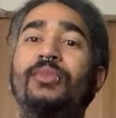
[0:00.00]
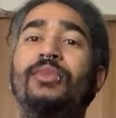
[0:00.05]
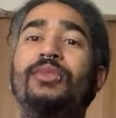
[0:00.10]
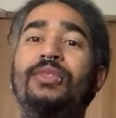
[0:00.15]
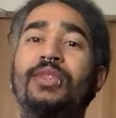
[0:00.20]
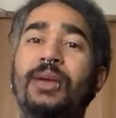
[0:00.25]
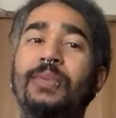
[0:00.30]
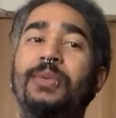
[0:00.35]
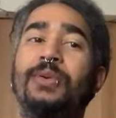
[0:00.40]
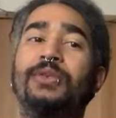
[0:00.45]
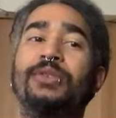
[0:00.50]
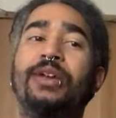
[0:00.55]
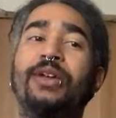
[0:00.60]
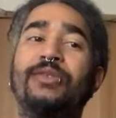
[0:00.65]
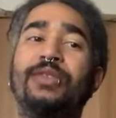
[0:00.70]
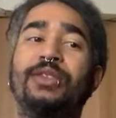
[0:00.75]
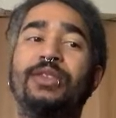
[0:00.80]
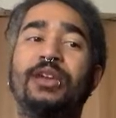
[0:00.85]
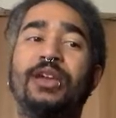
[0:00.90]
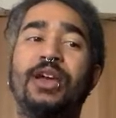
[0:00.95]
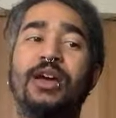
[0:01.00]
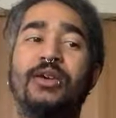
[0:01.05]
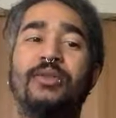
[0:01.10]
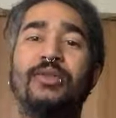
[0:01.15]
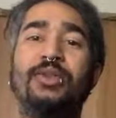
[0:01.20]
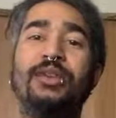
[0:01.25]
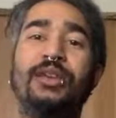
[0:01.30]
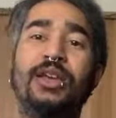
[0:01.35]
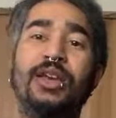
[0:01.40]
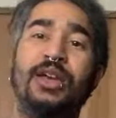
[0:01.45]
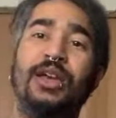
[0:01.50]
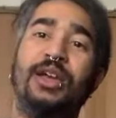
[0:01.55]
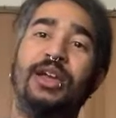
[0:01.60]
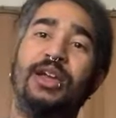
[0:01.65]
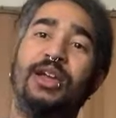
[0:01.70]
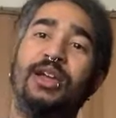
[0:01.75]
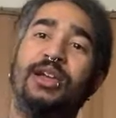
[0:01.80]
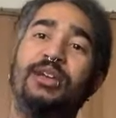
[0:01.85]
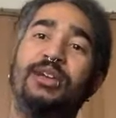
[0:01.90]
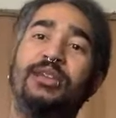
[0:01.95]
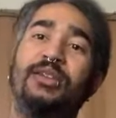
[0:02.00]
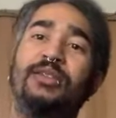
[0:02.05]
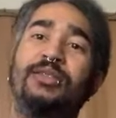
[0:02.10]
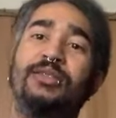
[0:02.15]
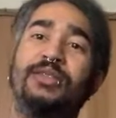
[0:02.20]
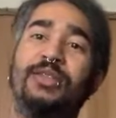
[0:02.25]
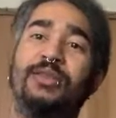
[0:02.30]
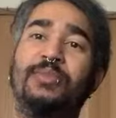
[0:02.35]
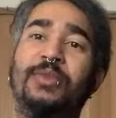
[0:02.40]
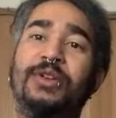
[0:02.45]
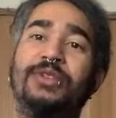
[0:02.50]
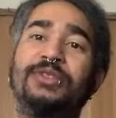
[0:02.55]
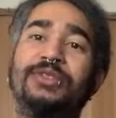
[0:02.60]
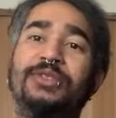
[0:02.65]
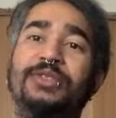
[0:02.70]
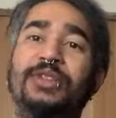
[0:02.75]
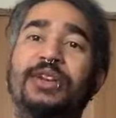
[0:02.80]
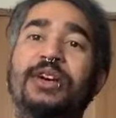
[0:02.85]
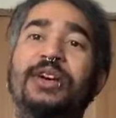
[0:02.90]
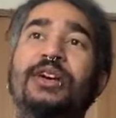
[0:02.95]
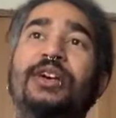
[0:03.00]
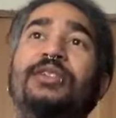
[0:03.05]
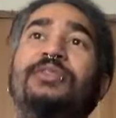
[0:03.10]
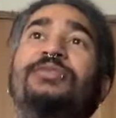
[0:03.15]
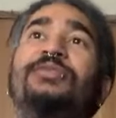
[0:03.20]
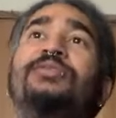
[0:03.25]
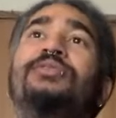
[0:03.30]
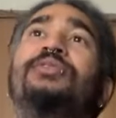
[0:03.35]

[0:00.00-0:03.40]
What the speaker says: They pulled everything out one day, did a bunch of stuff,